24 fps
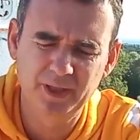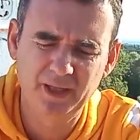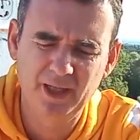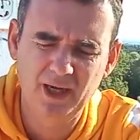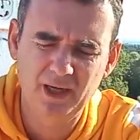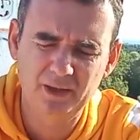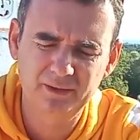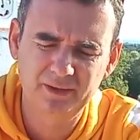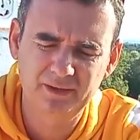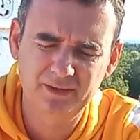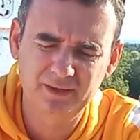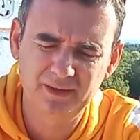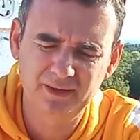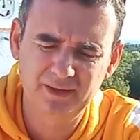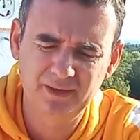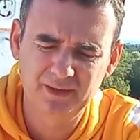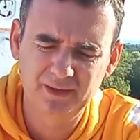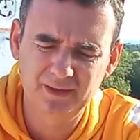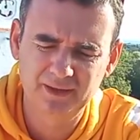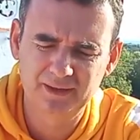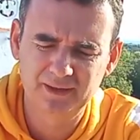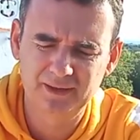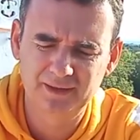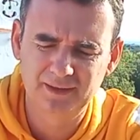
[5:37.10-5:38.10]
without
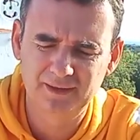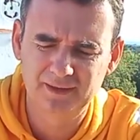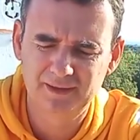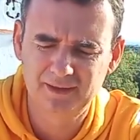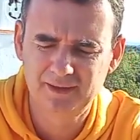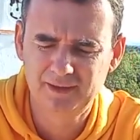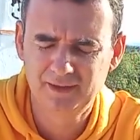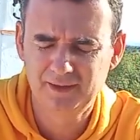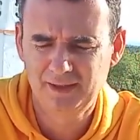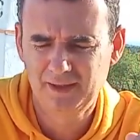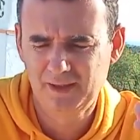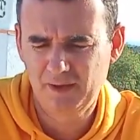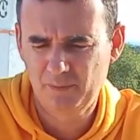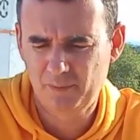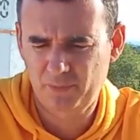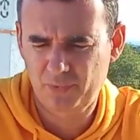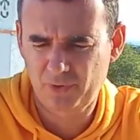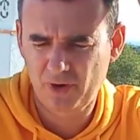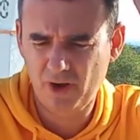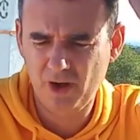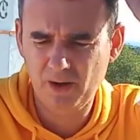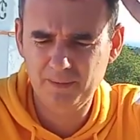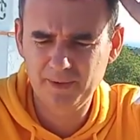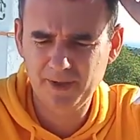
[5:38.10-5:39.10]
uh,
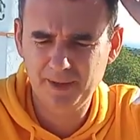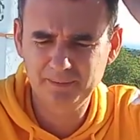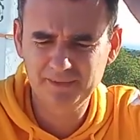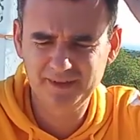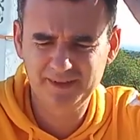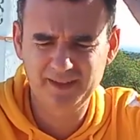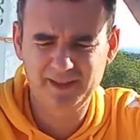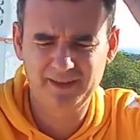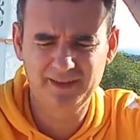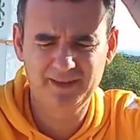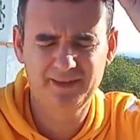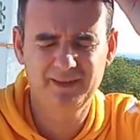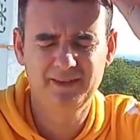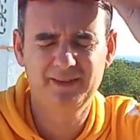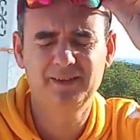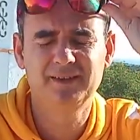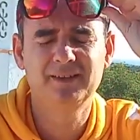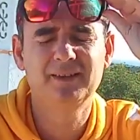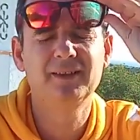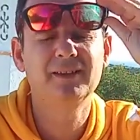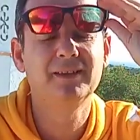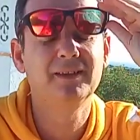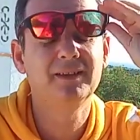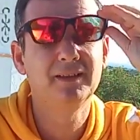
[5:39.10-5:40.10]
problems and
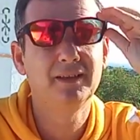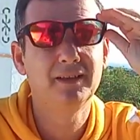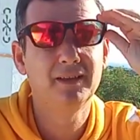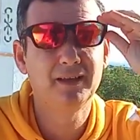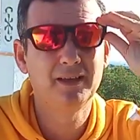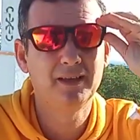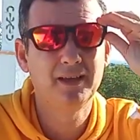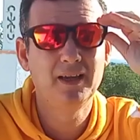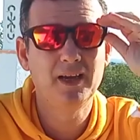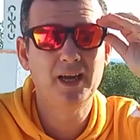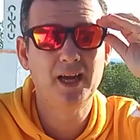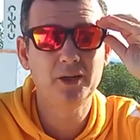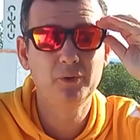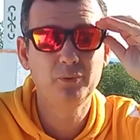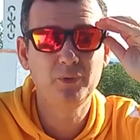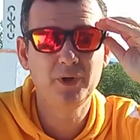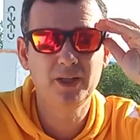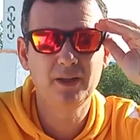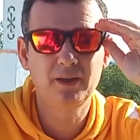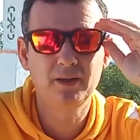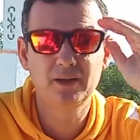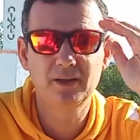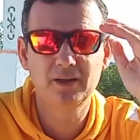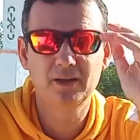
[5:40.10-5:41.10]
and
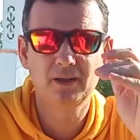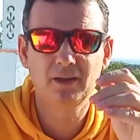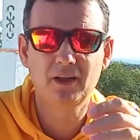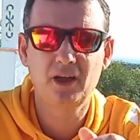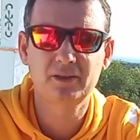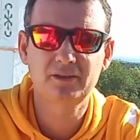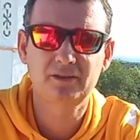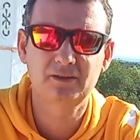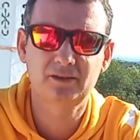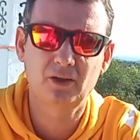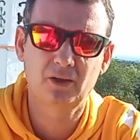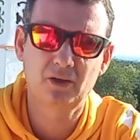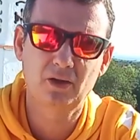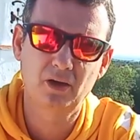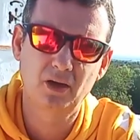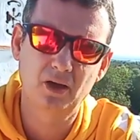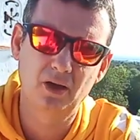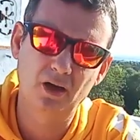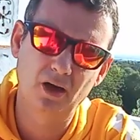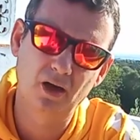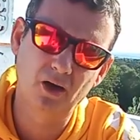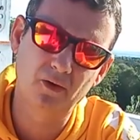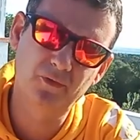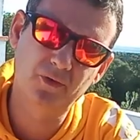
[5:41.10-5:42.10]
with uh, lots of,
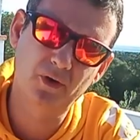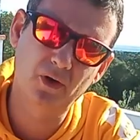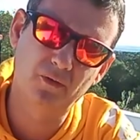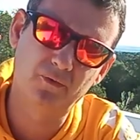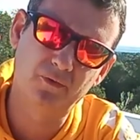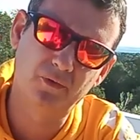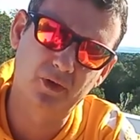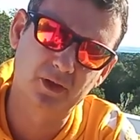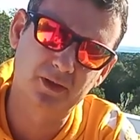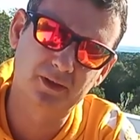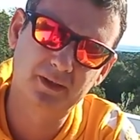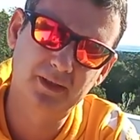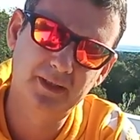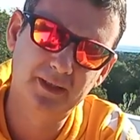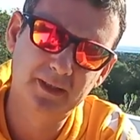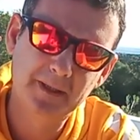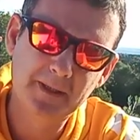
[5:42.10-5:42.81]
of comfort.